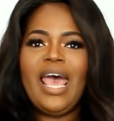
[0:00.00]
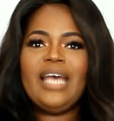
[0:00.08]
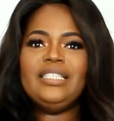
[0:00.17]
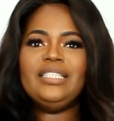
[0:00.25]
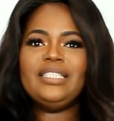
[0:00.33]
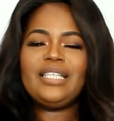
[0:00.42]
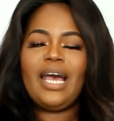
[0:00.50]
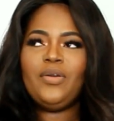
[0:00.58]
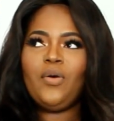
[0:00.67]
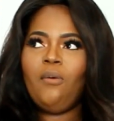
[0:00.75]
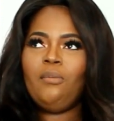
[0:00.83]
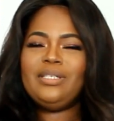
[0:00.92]
and it just
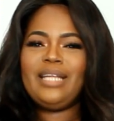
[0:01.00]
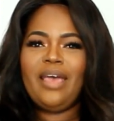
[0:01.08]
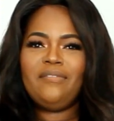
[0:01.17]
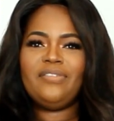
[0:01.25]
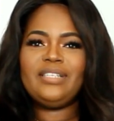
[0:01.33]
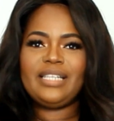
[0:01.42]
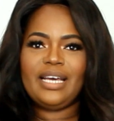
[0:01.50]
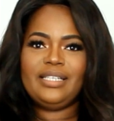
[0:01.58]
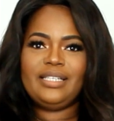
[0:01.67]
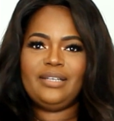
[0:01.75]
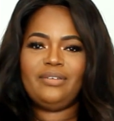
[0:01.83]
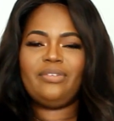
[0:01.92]
kind of almost
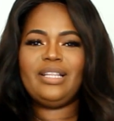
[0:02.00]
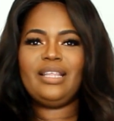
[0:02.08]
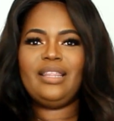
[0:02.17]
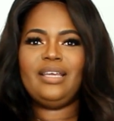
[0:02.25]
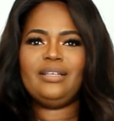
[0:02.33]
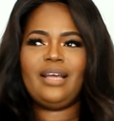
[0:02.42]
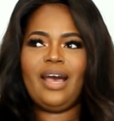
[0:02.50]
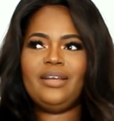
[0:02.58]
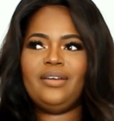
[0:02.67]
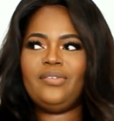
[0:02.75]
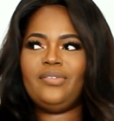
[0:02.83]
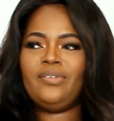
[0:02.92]
emphasize it rather than
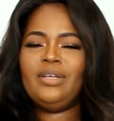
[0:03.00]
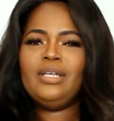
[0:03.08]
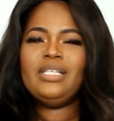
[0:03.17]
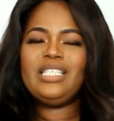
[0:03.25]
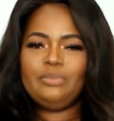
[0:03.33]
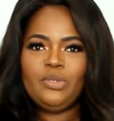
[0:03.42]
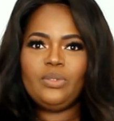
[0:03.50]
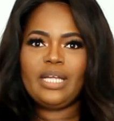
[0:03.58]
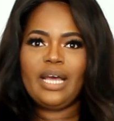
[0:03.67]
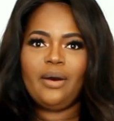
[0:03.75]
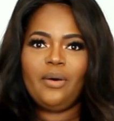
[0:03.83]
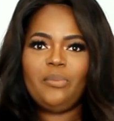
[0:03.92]
kind of smooth
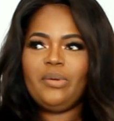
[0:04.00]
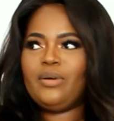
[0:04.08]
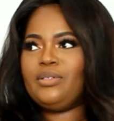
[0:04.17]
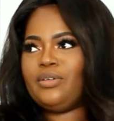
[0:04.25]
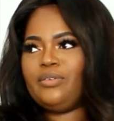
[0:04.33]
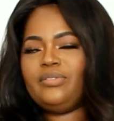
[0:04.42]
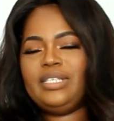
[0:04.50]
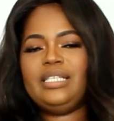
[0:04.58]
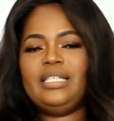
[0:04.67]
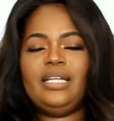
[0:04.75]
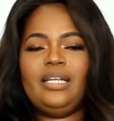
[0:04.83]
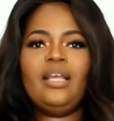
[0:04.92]
it out, because
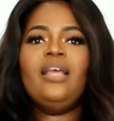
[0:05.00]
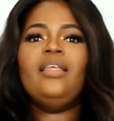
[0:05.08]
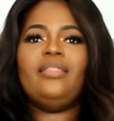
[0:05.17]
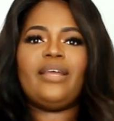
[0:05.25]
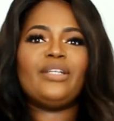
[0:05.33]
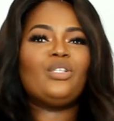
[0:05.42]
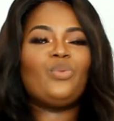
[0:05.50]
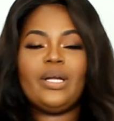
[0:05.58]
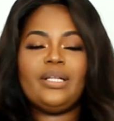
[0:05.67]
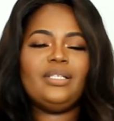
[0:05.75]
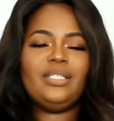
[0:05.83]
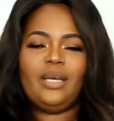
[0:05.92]
obviously that's
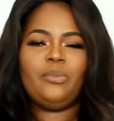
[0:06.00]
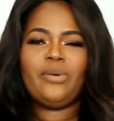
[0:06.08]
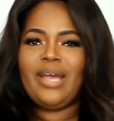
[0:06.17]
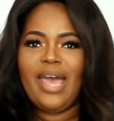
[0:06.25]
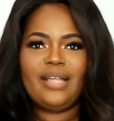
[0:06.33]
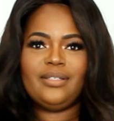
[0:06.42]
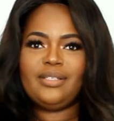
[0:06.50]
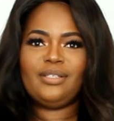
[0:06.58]
where the shapewear ends.